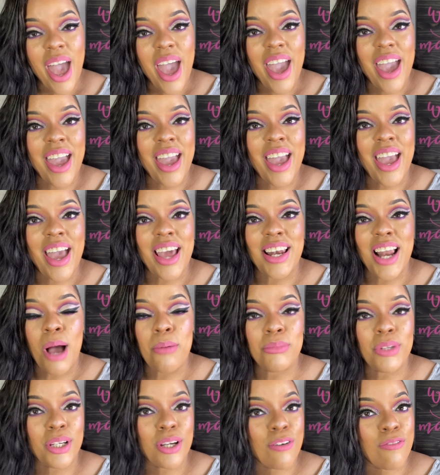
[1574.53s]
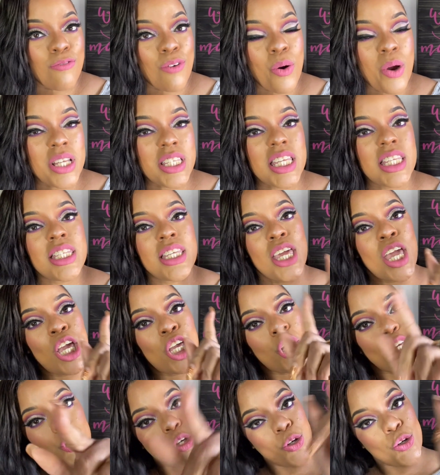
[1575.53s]
And I'm looking forward to
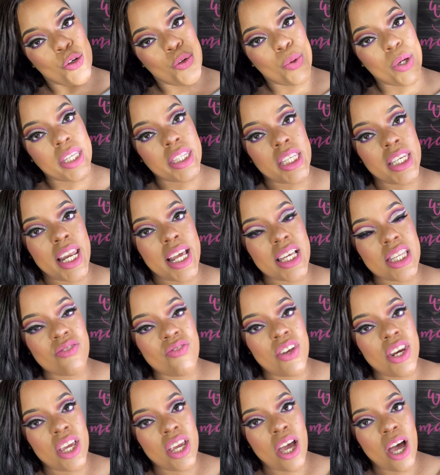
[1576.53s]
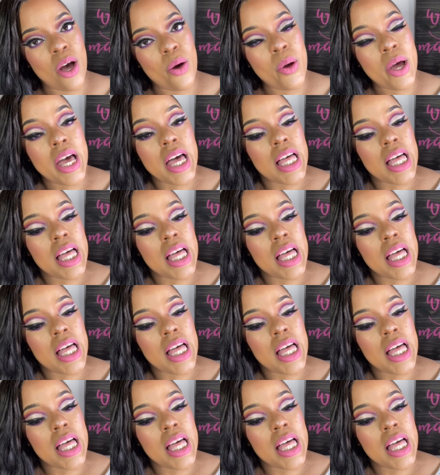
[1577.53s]
seeing you in the next video.